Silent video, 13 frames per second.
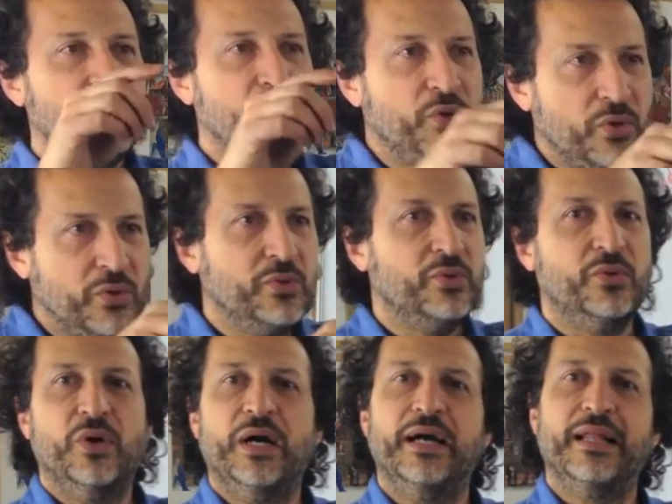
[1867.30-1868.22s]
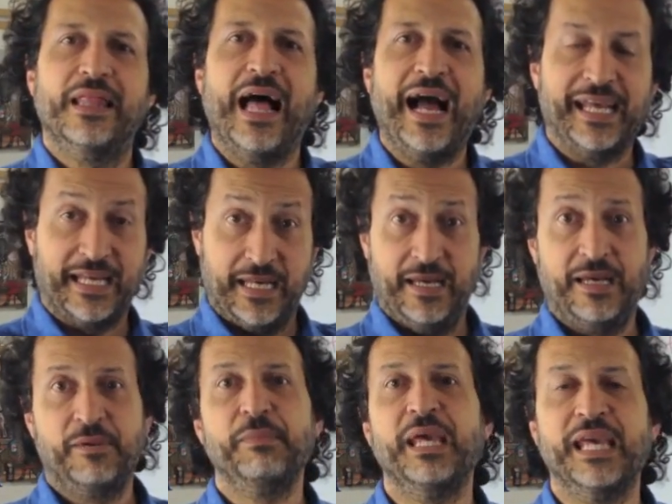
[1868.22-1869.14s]
you like
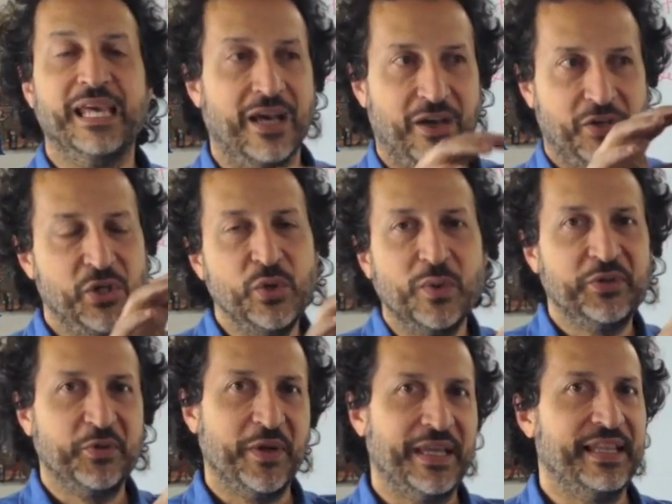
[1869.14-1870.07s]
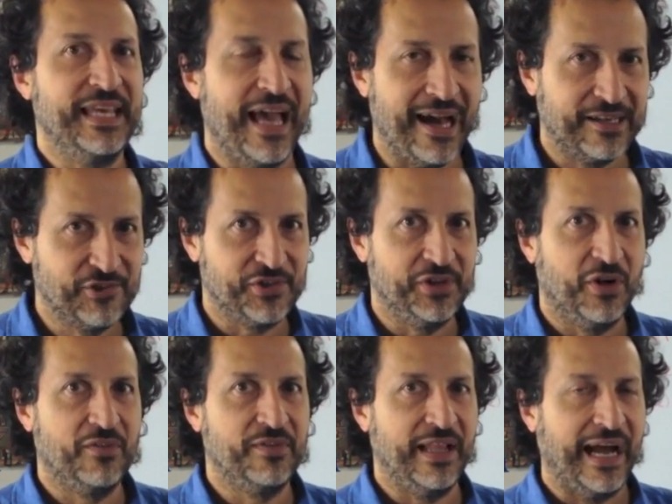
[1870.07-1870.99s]
me? You are doing the action
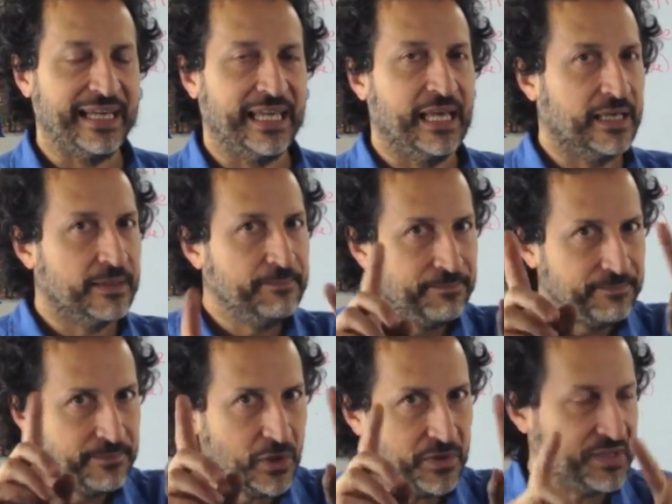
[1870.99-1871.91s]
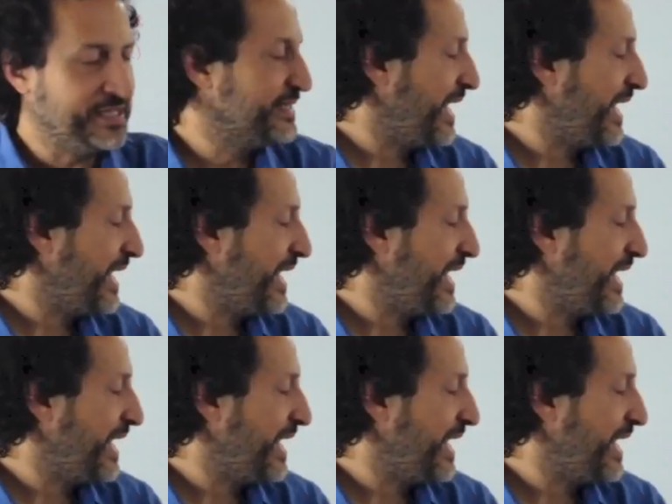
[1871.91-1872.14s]
of liking. Not in